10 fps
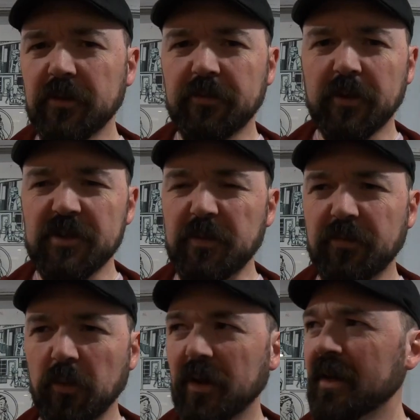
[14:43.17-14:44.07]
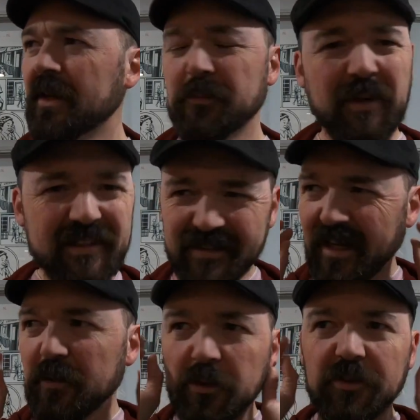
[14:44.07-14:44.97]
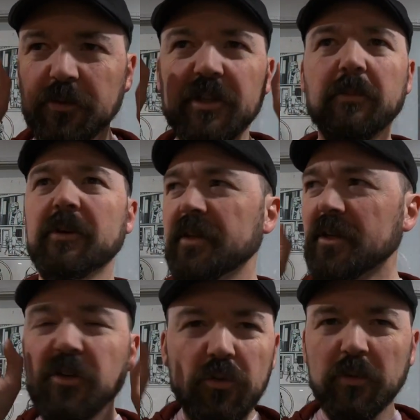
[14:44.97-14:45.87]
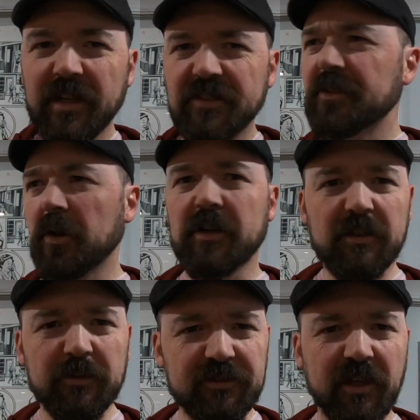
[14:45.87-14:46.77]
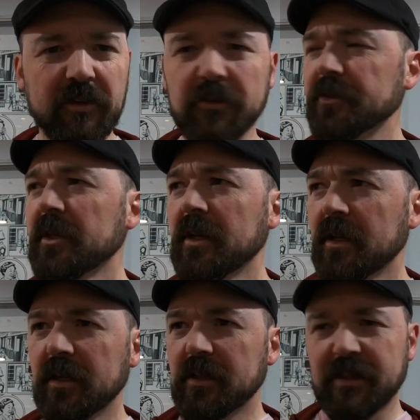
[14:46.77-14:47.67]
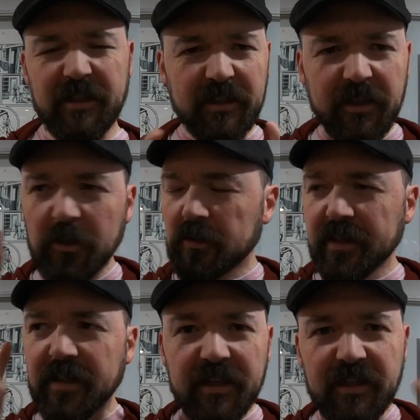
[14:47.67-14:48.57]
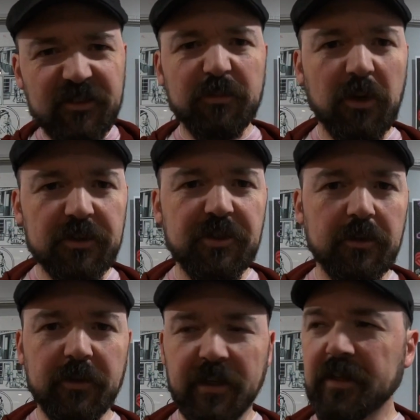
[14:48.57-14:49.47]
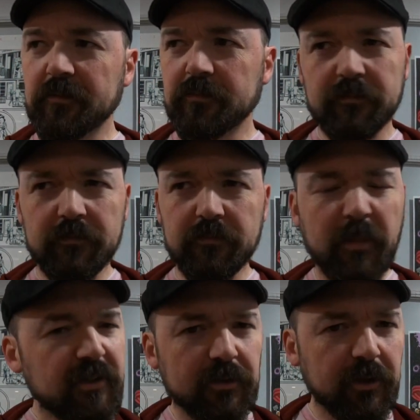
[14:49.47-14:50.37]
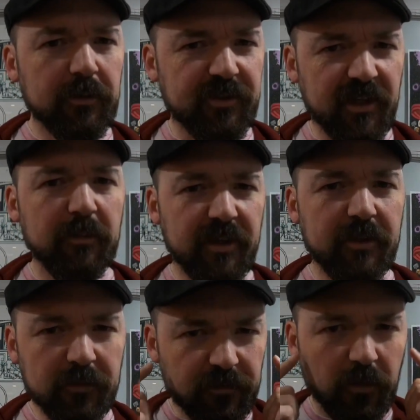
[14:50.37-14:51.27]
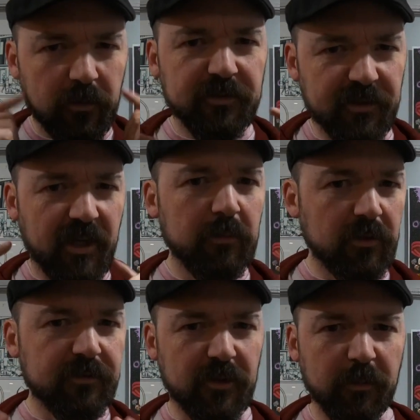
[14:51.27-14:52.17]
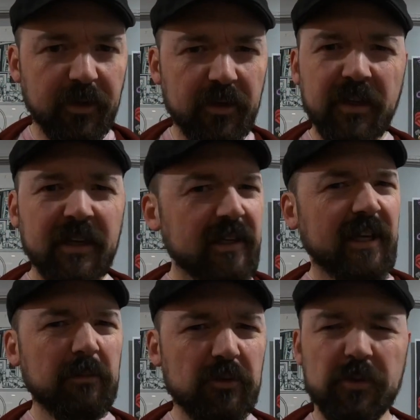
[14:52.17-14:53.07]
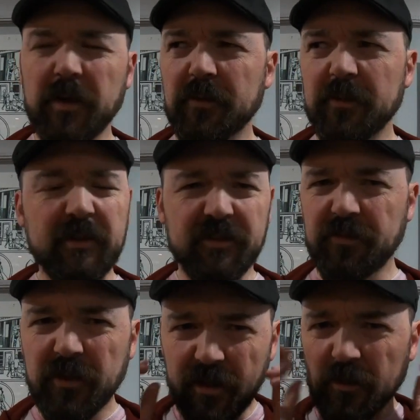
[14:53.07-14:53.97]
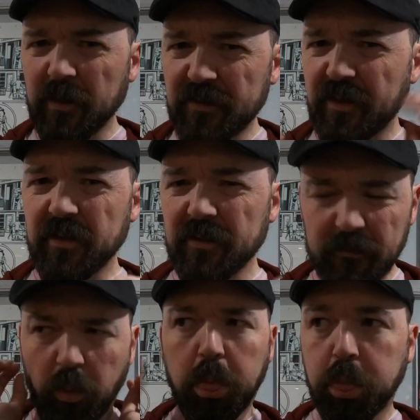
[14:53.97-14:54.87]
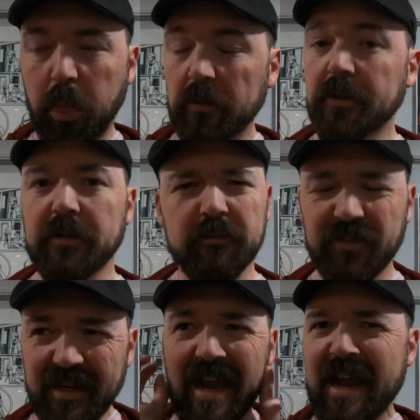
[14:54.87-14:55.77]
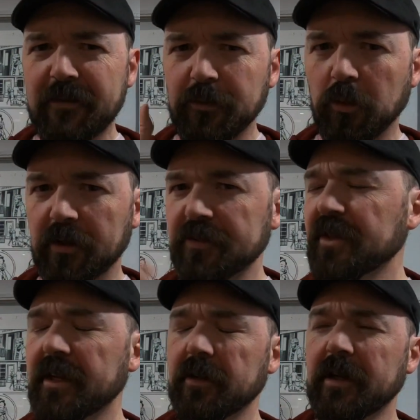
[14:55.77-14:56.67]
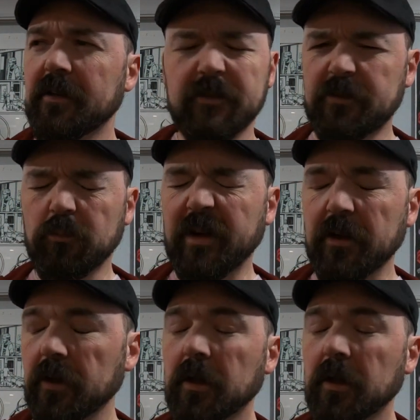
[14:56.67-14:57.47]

Footage before, my sideburns were coming out like crazy octopus tentacles. They look like he could eat small children. And mental note to anybody who's growing sideburns or a beard, keep them trimmed, because if you got crazy hair, like it's like afro on the side of your head, just weird.